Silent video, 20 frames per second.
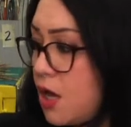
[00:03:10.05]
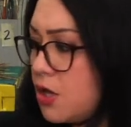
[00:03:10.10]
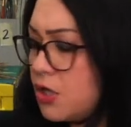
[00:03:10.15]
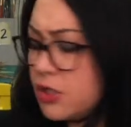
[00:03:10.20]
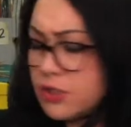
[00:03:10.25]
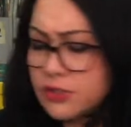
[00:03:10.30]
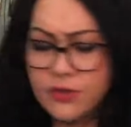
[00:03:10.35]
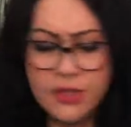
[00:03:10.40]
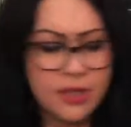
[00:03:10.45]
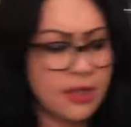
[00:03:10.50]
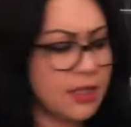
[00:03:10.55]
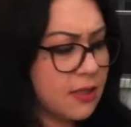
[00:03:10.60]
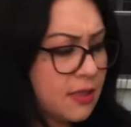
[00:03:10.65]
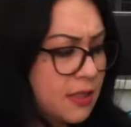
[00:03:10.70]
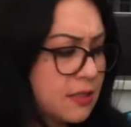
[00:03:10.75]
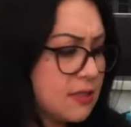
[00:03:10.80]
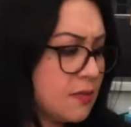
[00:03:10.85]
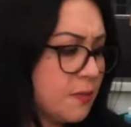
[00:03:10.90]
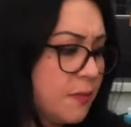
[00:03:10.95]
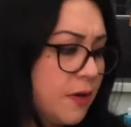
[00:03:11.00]
So I think
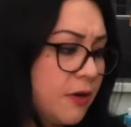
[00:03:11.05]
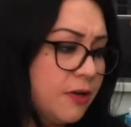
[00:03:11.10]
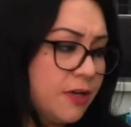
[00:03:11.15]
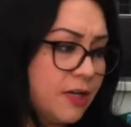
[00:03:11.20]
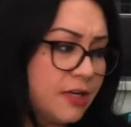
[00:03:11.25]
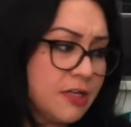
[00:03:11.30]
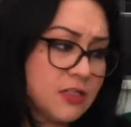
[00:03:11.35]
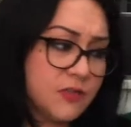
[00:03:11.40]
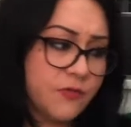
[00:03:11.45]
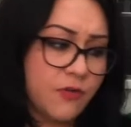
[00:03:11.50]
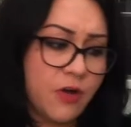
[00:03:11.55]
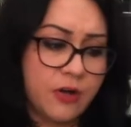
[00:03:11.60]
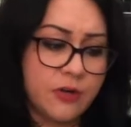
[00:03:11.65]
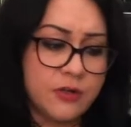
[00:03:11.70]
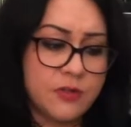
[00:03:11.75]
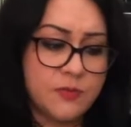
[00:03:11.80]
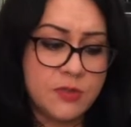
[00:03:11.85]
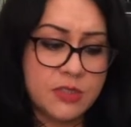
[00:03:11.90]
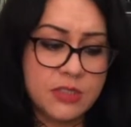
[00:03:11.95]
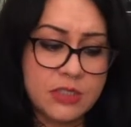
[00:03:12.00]
that's about it as far as
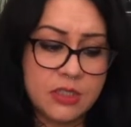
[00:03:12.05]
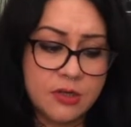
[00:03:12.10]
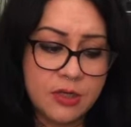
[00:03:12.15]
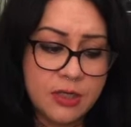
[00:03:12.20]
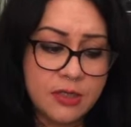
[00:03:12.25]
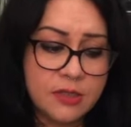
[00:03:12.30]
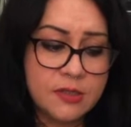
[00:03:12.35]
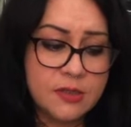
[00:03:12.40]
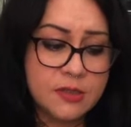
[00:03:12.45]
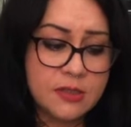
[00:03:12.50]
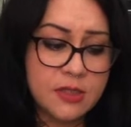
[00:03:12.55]
materials.